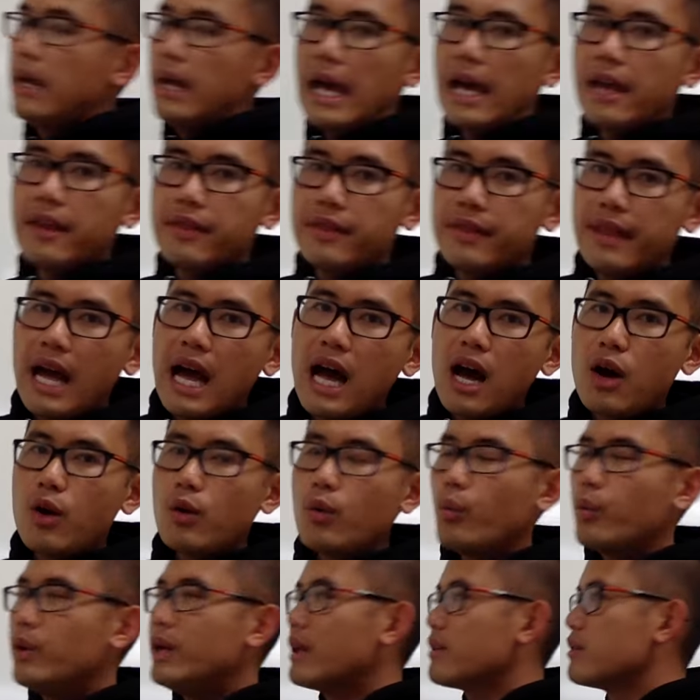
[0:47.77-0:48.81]
And
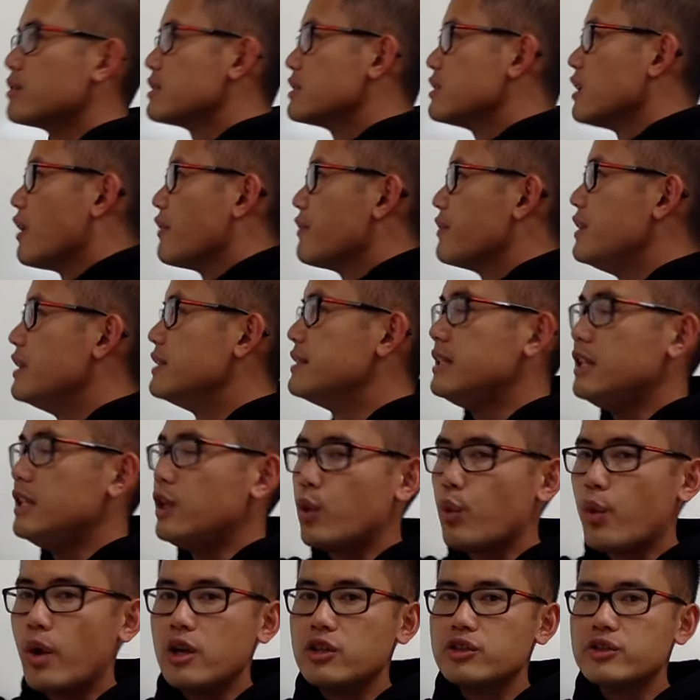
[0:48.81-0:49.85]
now we have to solve this
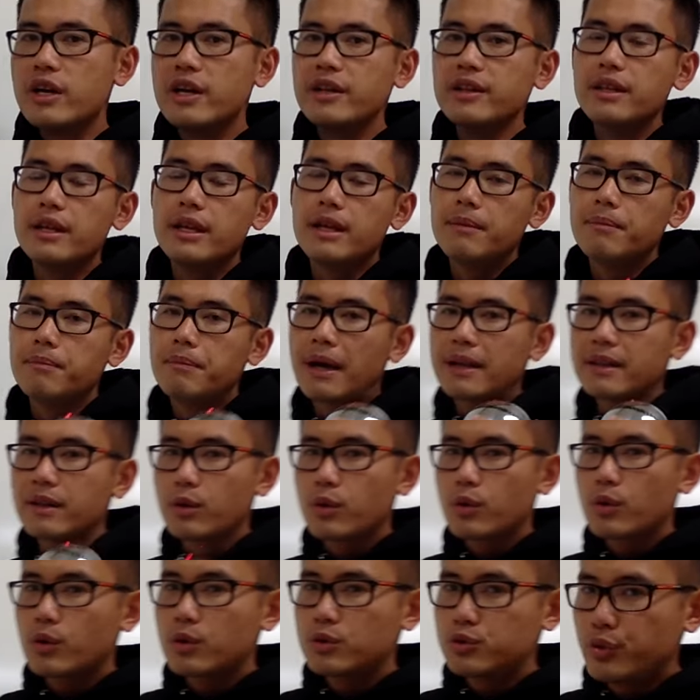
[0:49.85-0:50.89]
equation, but the
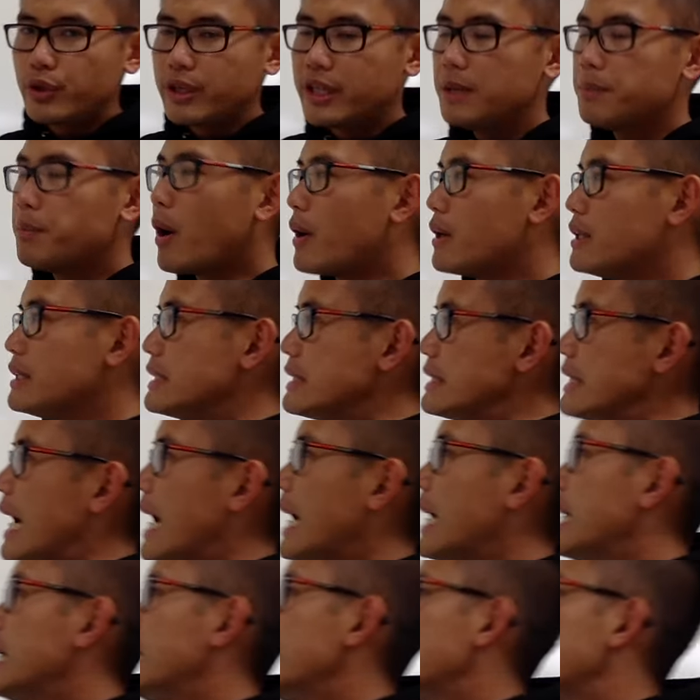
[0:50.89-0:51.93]
tricky part is that